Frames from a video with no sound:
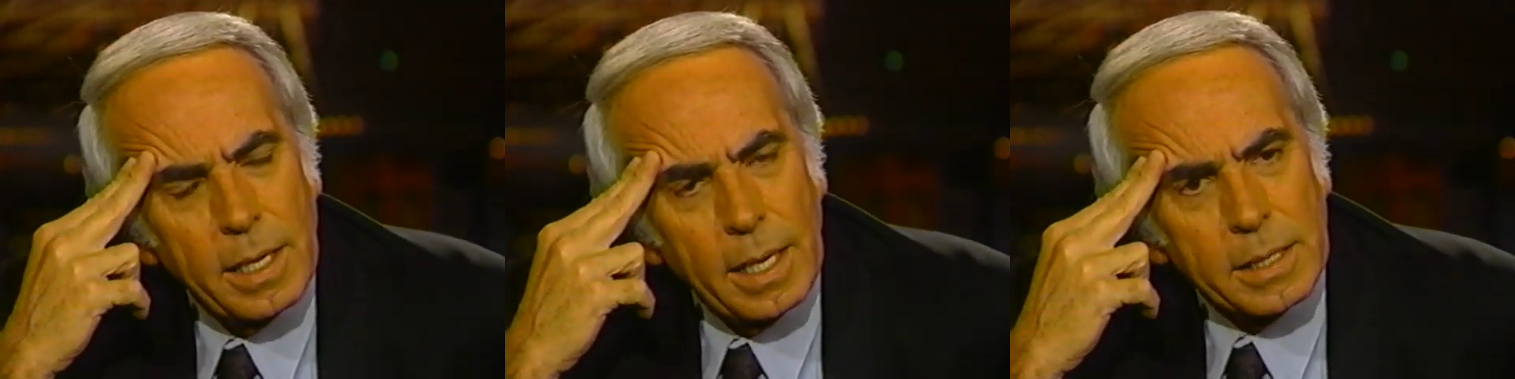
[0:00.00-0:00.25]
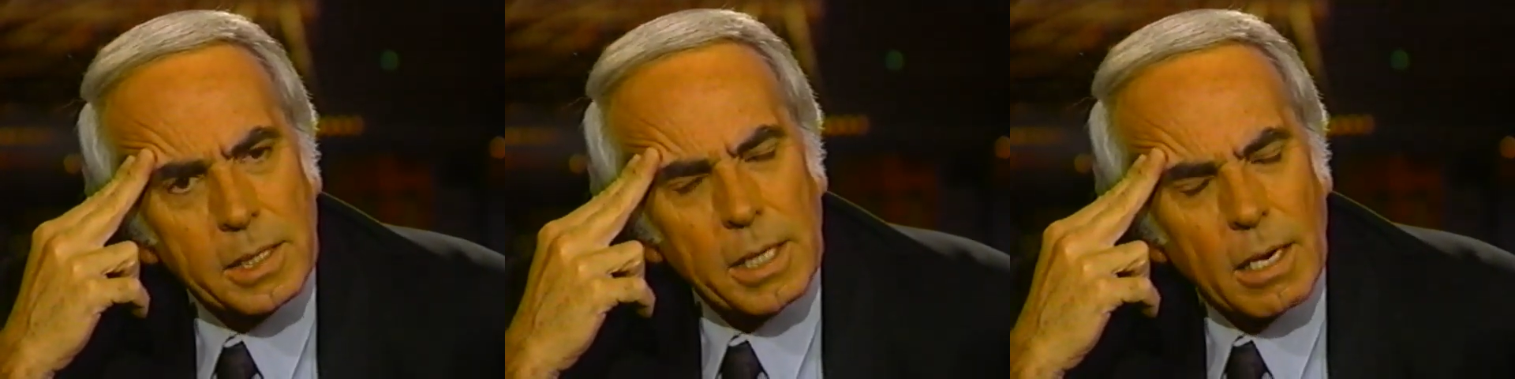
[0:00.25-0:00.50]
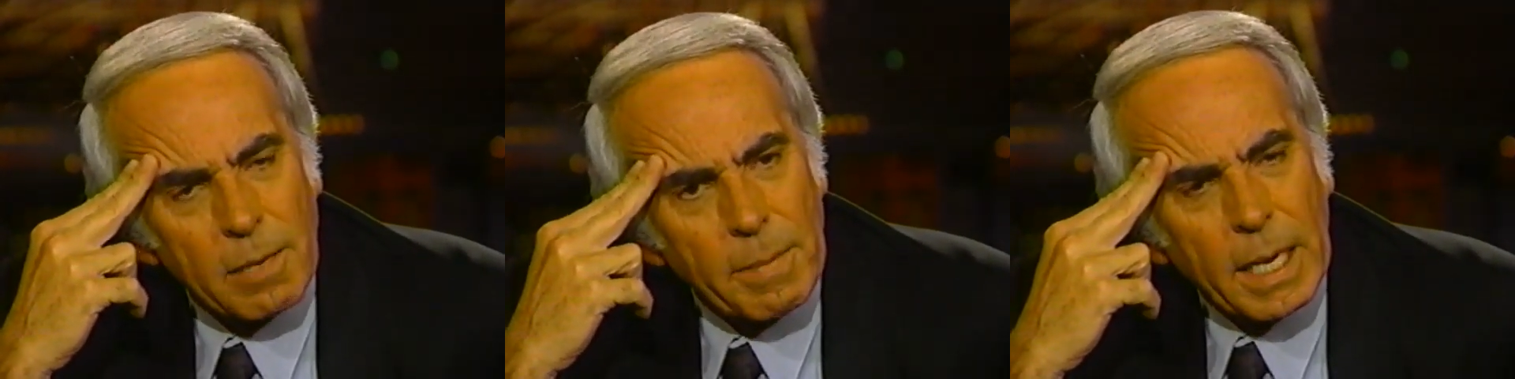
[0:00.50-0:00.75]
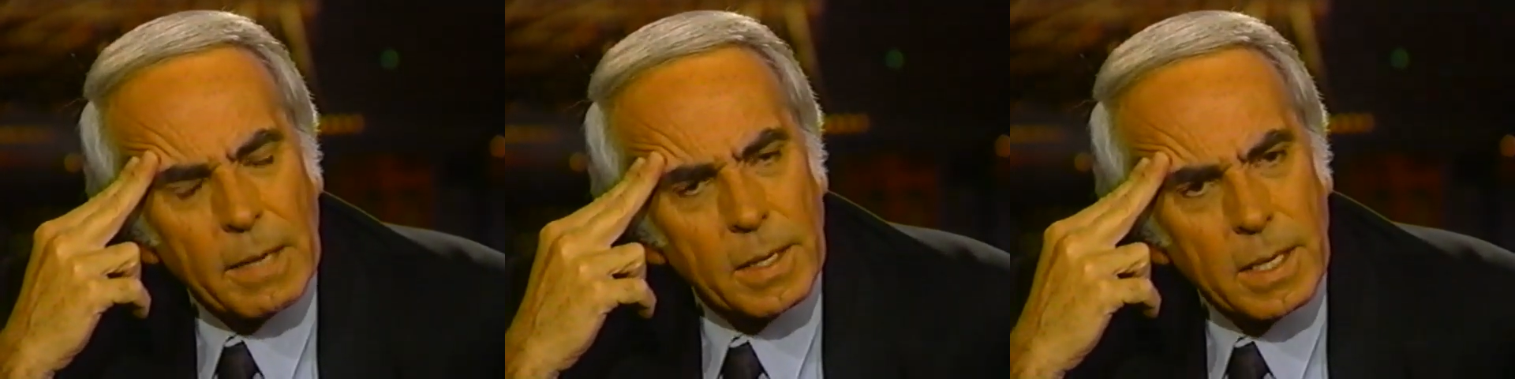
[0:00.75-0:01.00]
and started
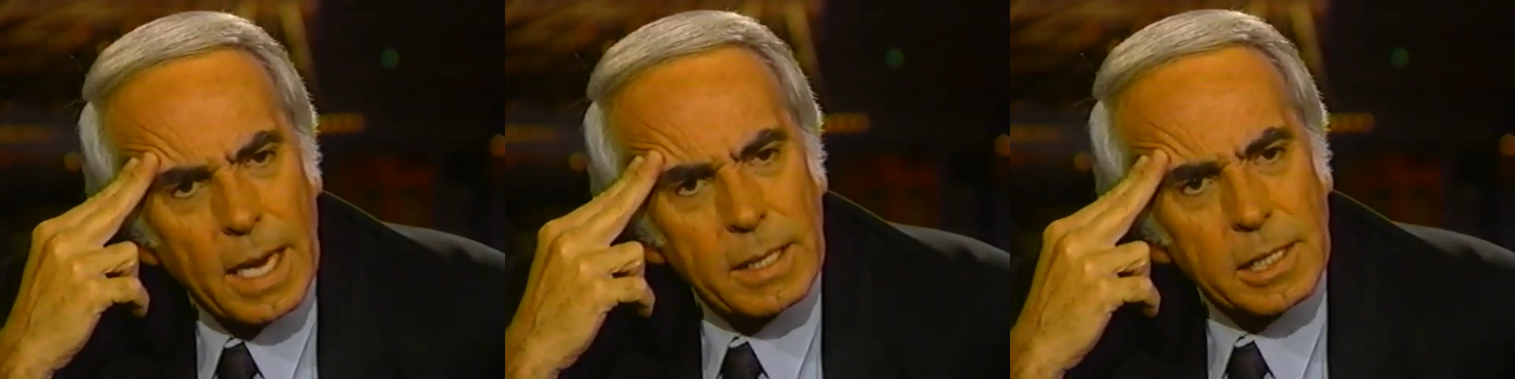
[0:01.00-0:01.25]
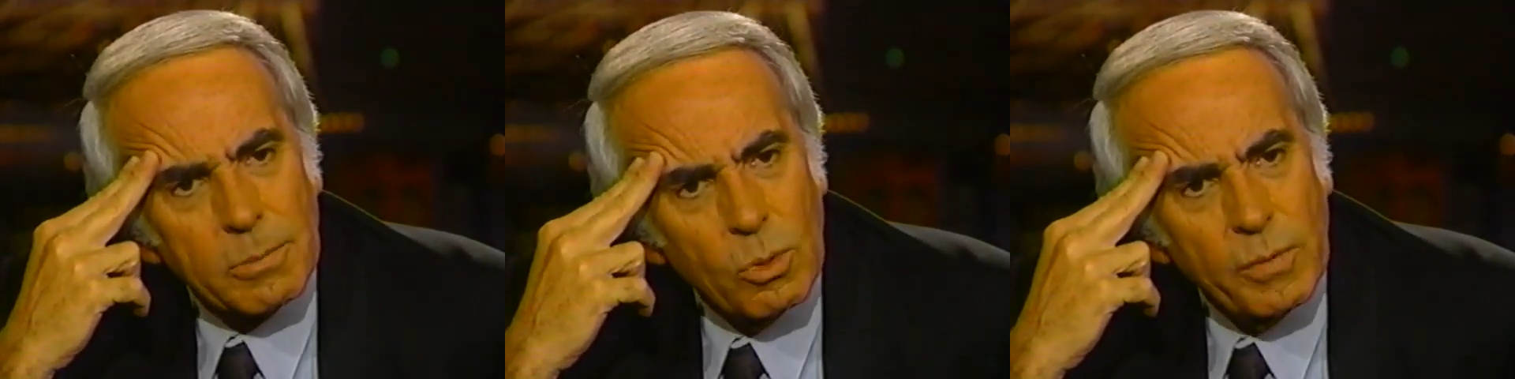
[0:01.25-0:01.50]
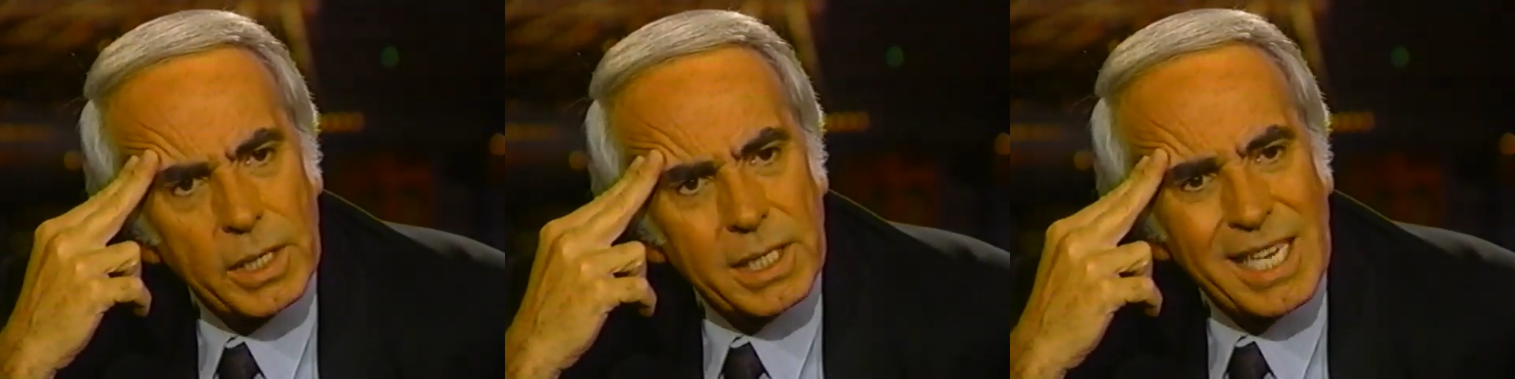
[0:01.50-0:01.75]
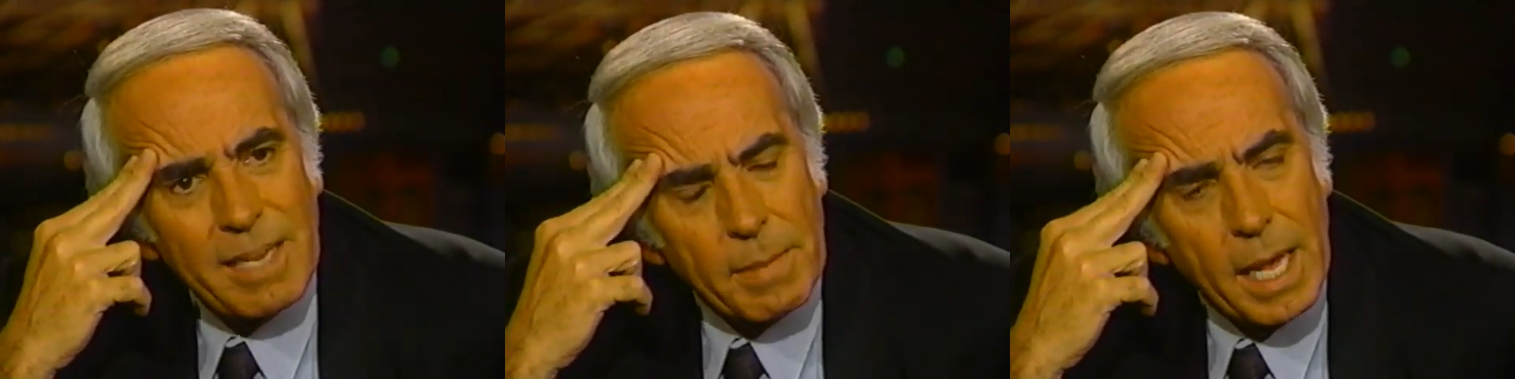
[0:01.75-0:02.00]
making the kinds of movies
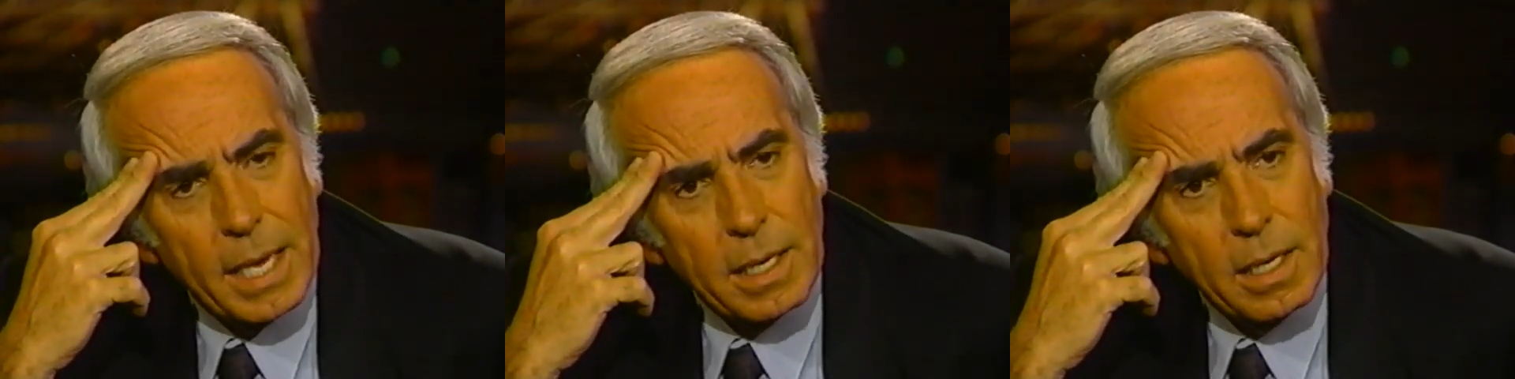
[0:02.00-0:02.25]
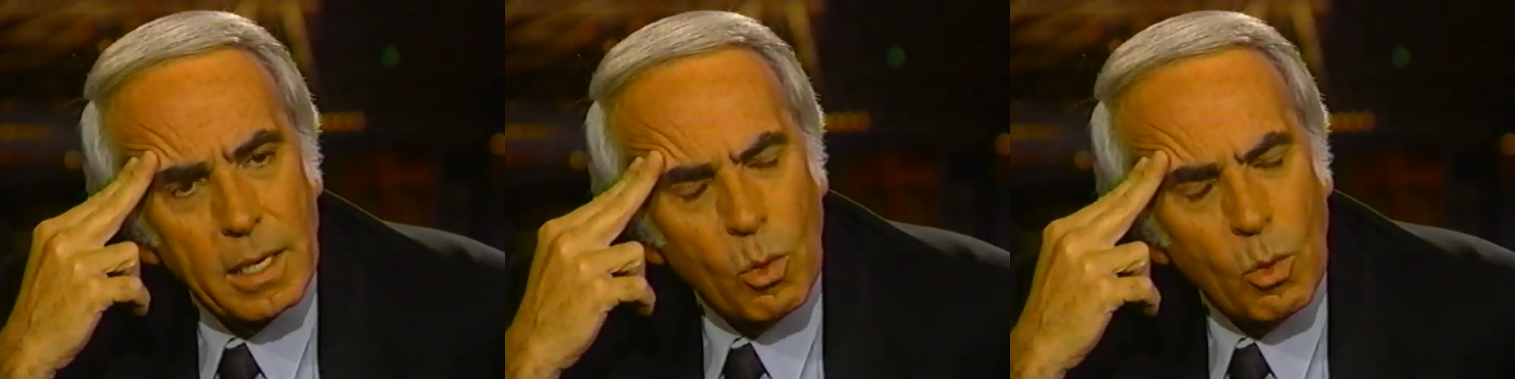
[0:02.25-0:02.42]
he made,